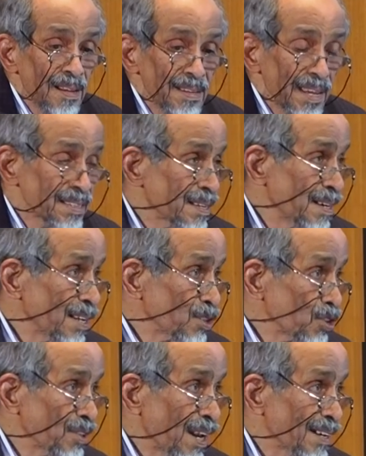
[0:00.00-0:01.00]
takes the
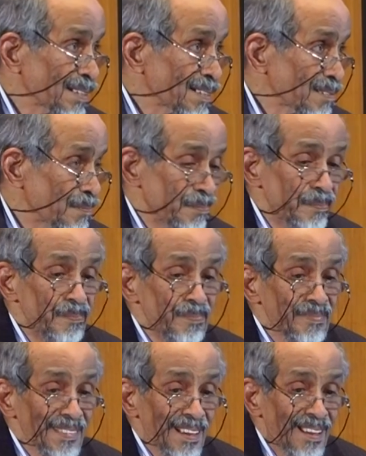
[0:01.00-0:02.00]
Greeks to task.
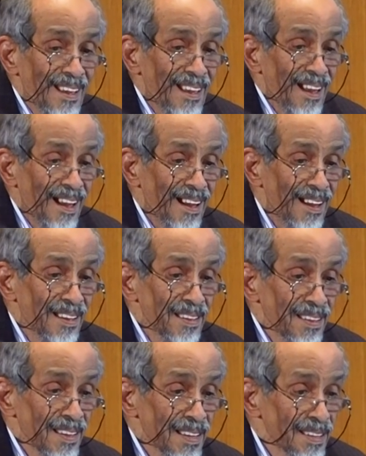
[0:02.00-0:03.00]

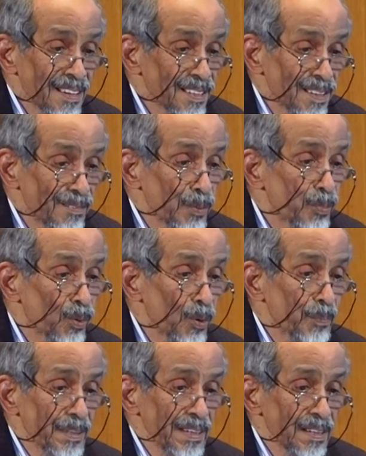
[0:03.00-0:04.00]
He has a very poor
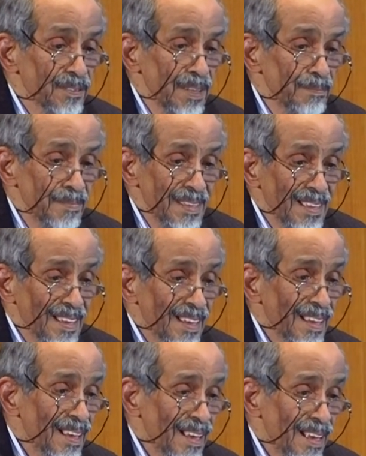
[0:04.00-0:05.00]
opinion of them.
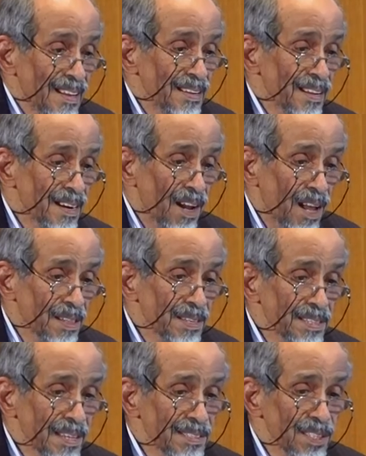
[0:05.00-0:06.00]
Nearly all
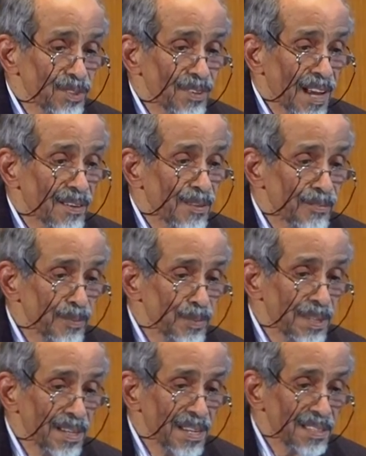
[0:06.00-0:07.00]
the sciences we have come from
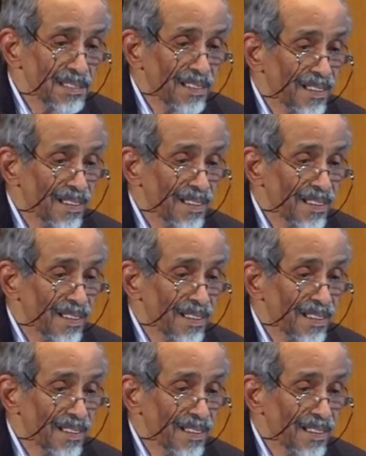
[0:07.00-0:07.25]
the Greeks,